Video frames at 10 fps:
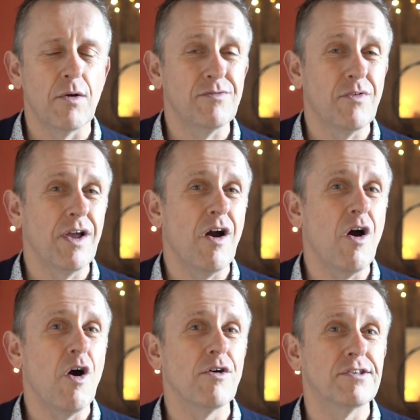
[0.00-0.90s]
it's very
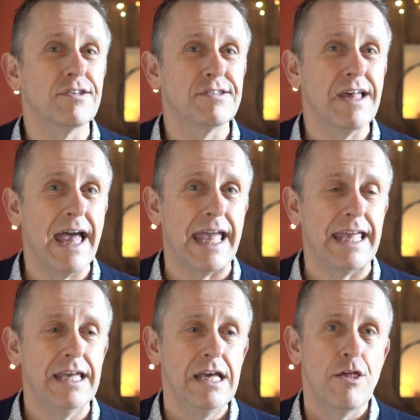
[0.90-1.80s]
hard to
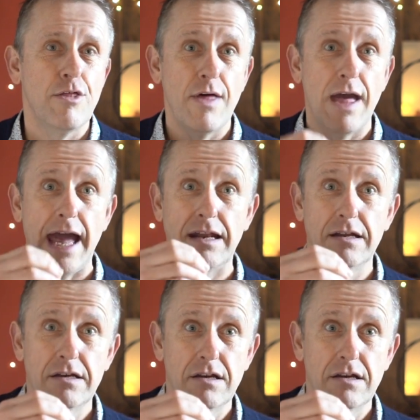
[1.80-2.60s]
say that